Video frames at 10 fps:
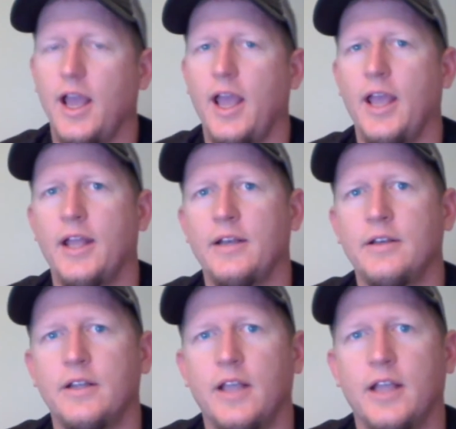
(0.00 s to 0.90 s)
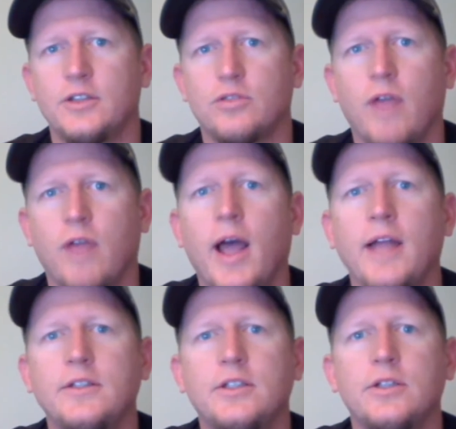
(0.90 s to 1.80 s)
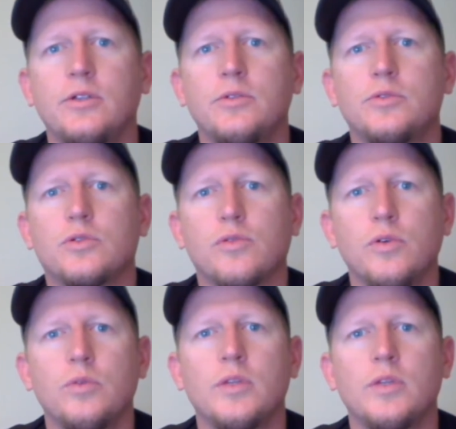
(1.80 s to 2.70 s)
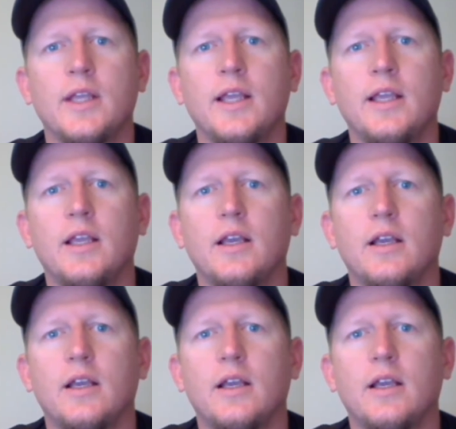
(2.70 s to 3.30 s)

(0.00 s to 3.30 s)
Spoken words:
And try to truly